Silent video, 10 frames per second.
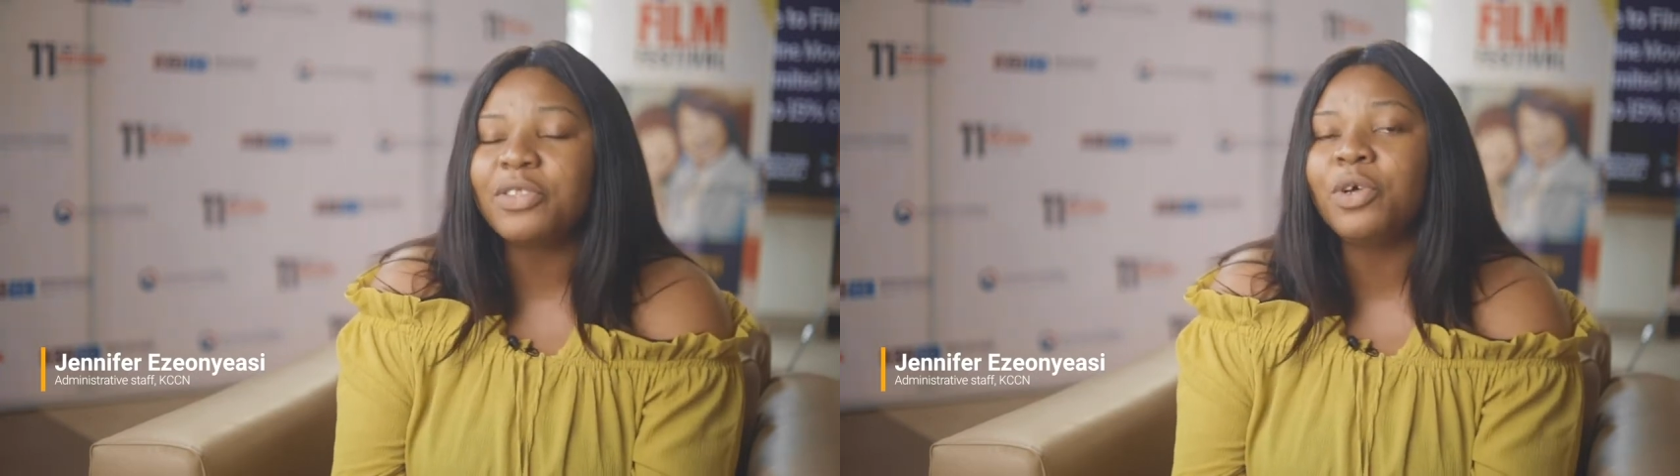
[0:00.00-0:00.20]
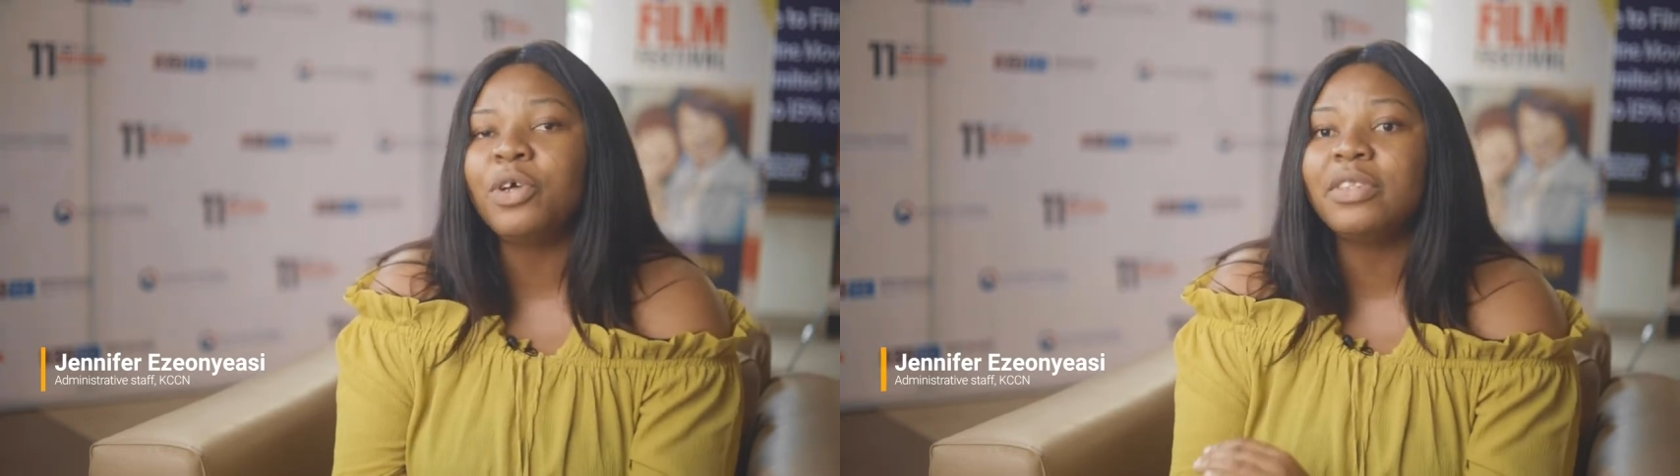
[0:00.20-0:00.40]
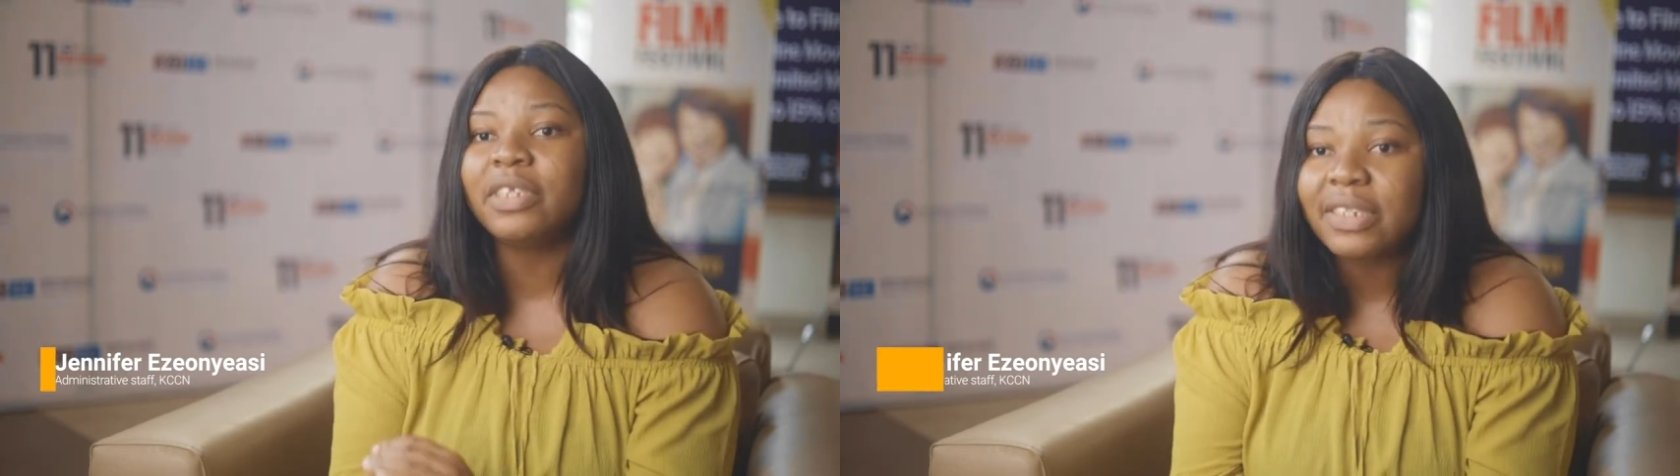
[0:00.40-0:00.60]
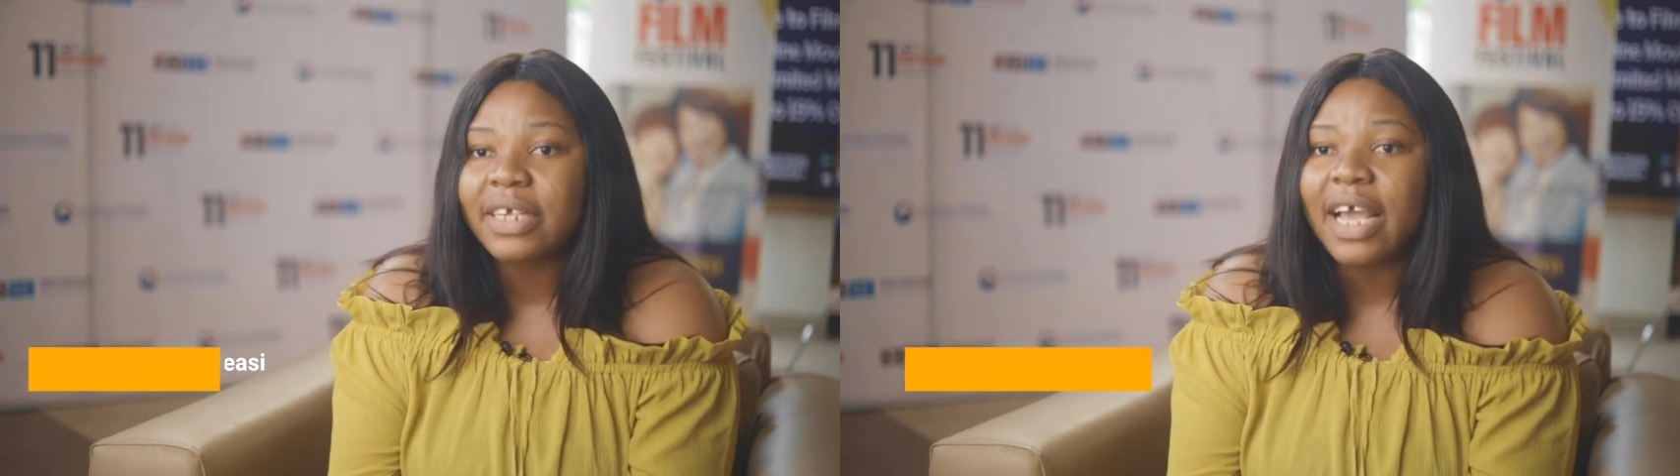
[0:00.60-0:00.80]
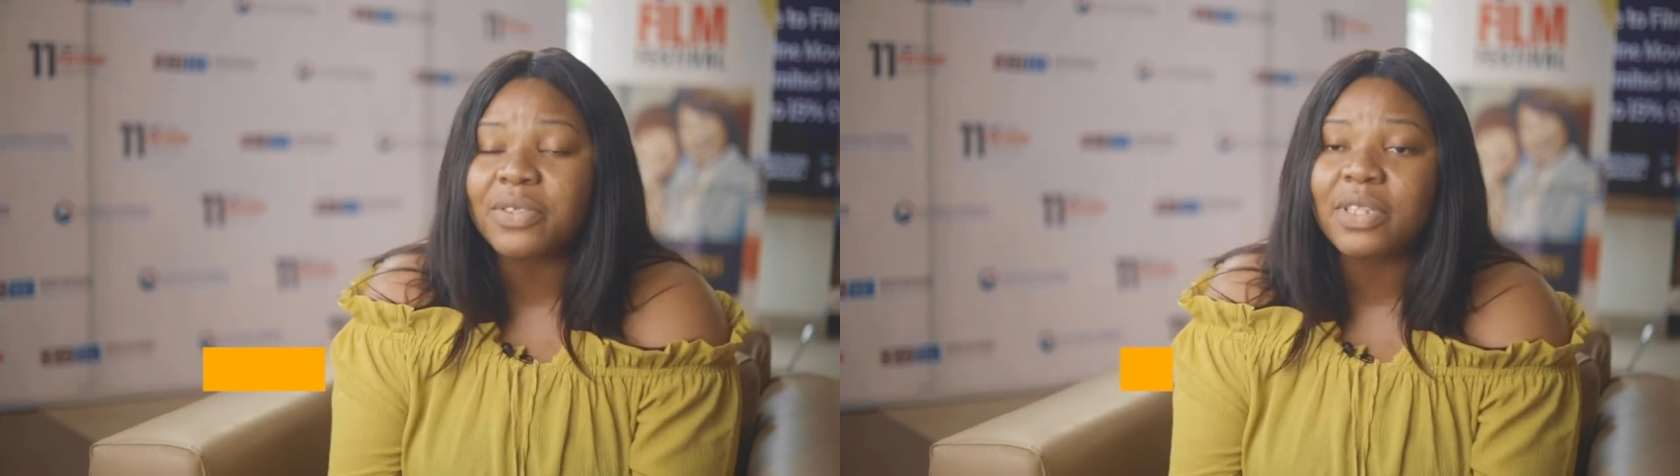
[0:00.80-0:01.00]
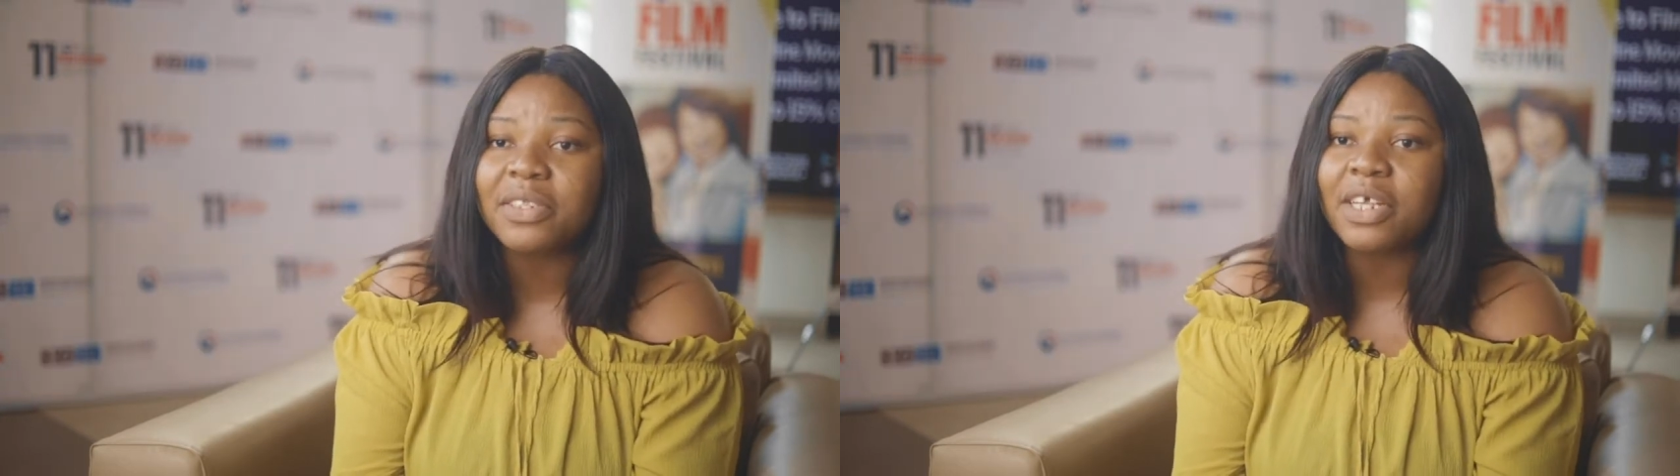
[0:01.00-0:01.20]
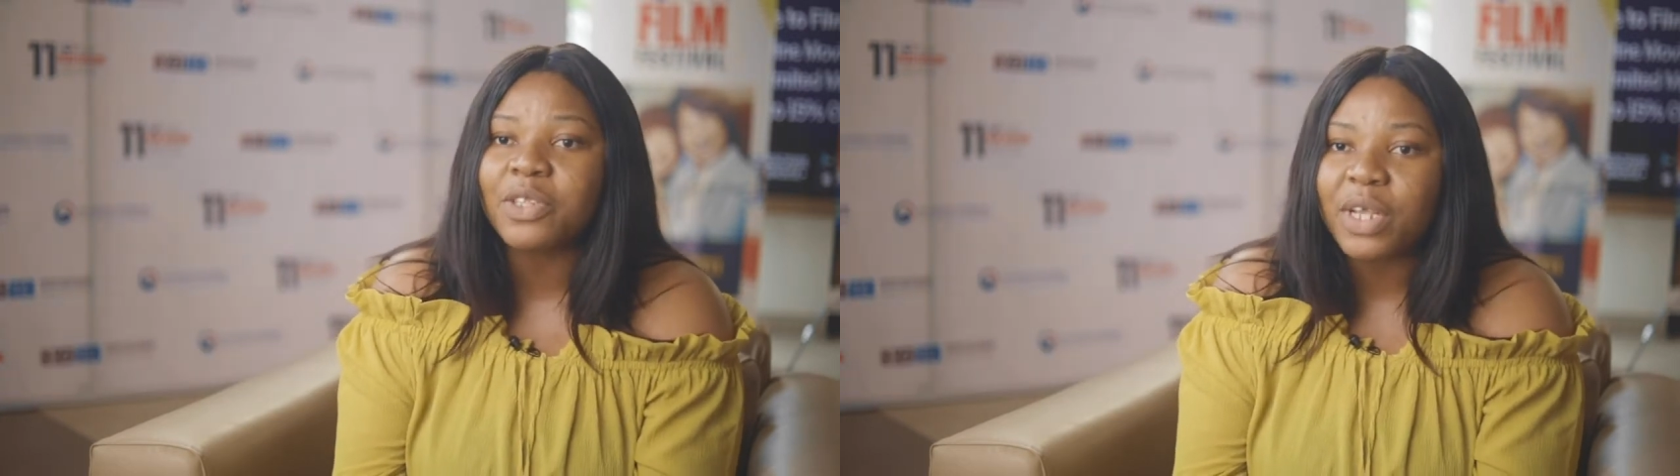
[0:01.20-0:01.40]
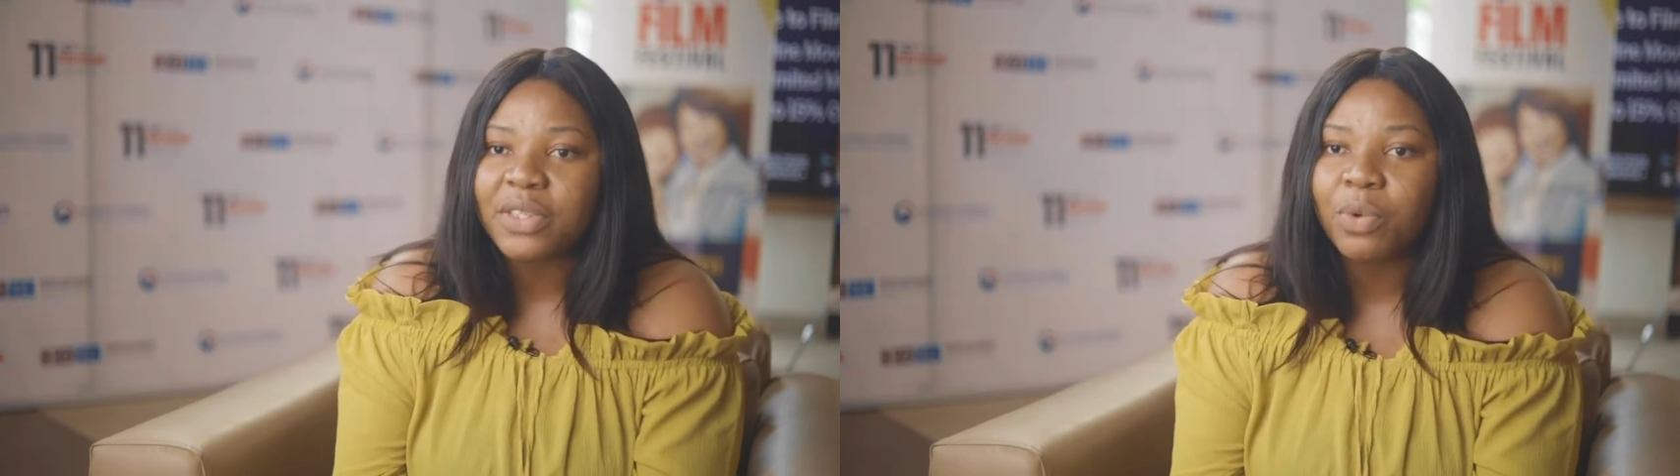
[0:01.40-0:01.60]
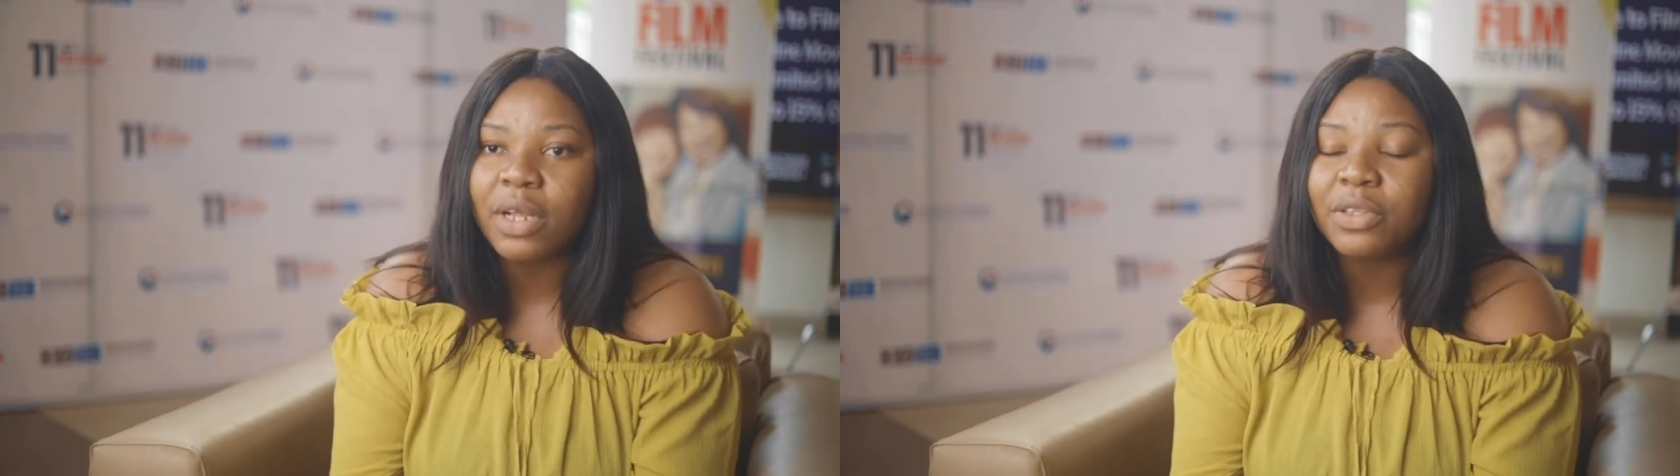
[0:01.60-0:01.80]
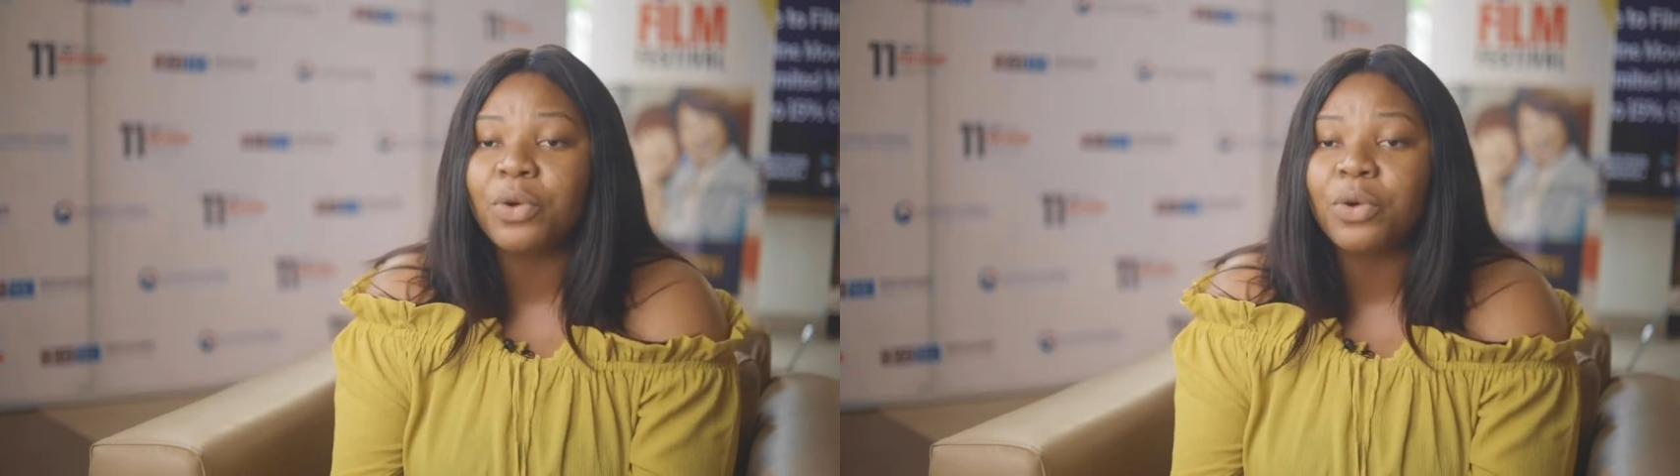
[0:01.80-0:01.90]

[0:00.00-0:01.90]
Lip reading: So this year, 2021,